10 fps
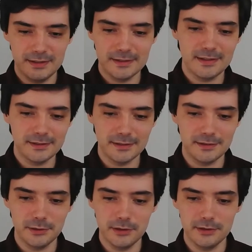the
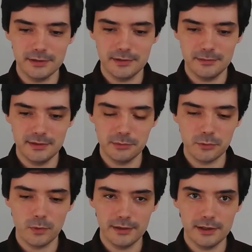sentence in a
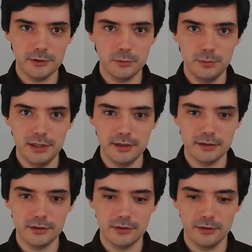similar way that it would be in
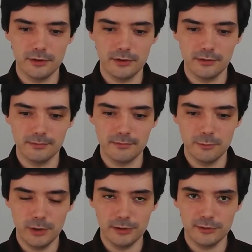English, or
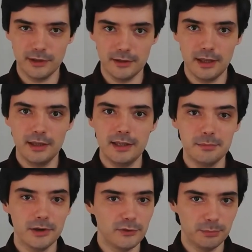when you say
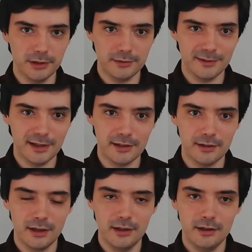he must play
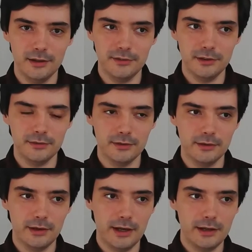today, as
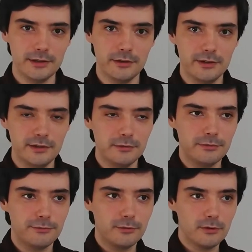in
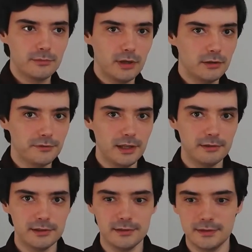from all of the
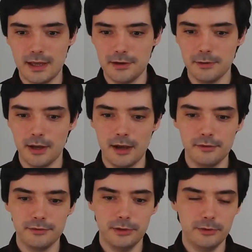evidences that you
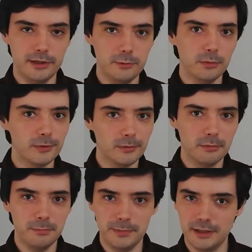have, he will
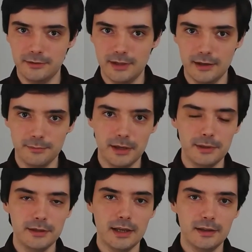probably play today.
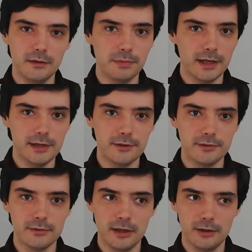Maybe the
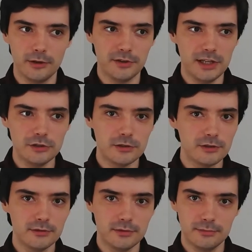player got injured.